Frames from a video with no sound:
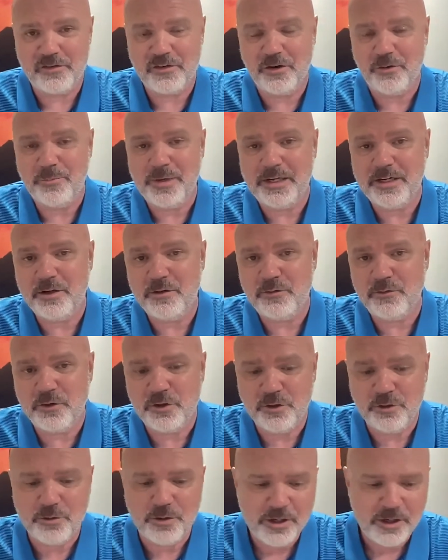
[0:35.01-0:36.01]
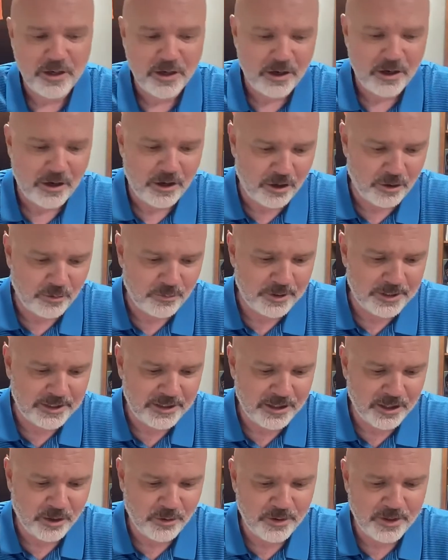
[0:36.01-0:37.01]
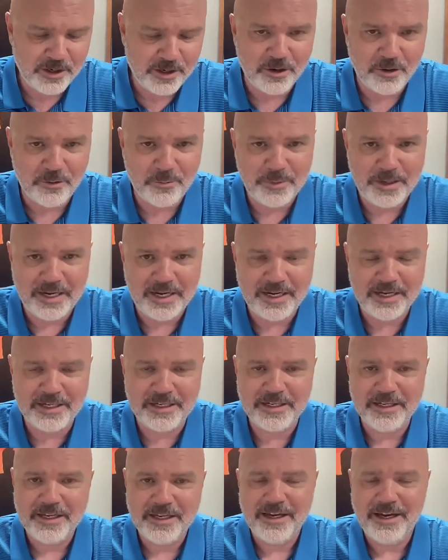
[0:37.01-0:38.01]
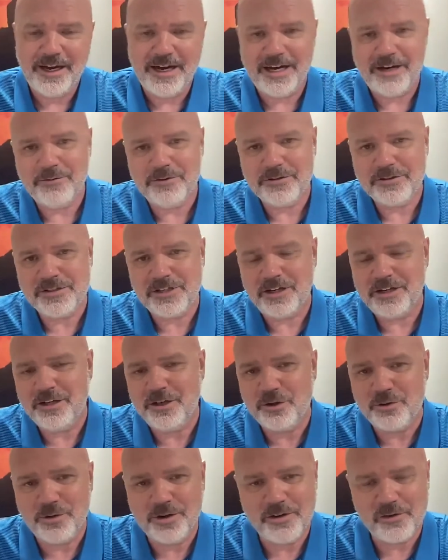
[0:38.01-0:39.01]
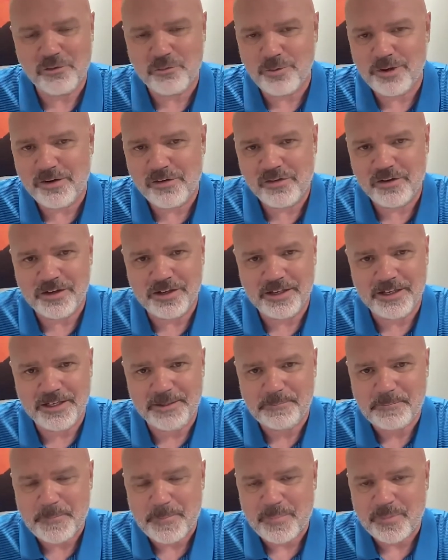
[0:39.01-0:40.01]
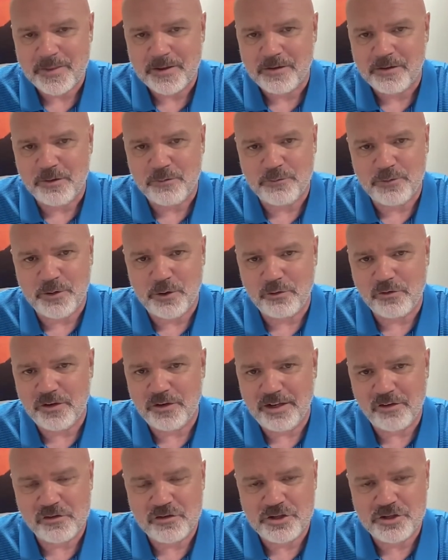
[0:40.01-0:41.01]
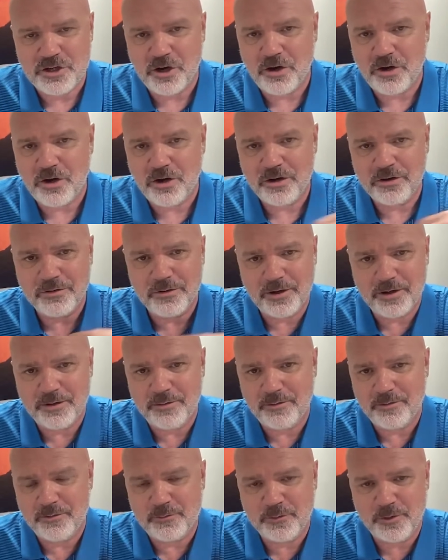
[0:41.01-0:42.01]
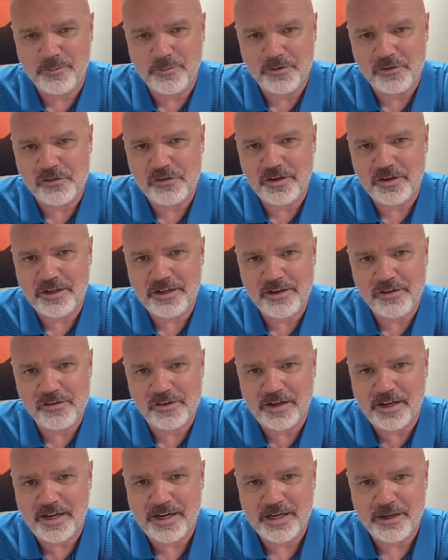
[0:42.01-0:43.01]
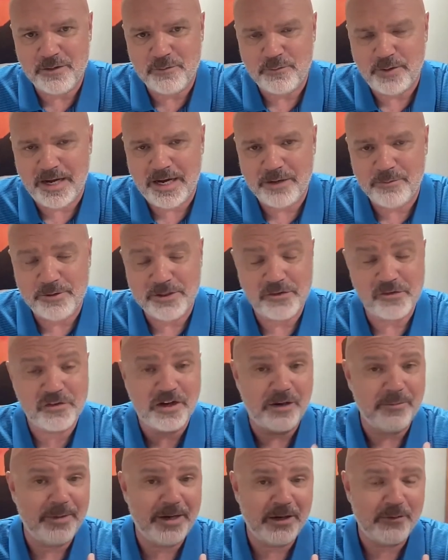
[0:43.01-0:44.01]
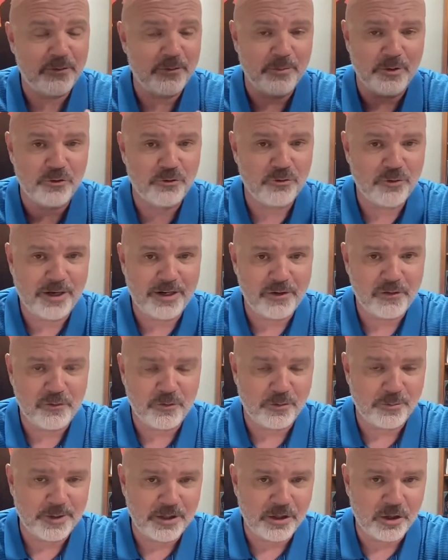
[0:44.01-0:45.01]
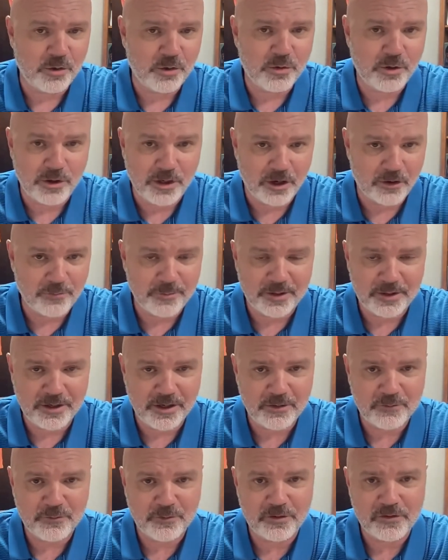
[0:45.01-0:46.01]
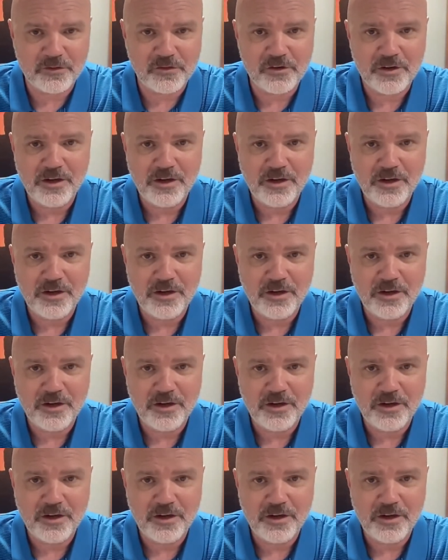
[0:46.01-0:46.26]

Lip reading: So many of you already know him. And I will tell you, Chris, recently, the folks at SGR from the cities at AFI, we just got back from our Transforming Local Government conference.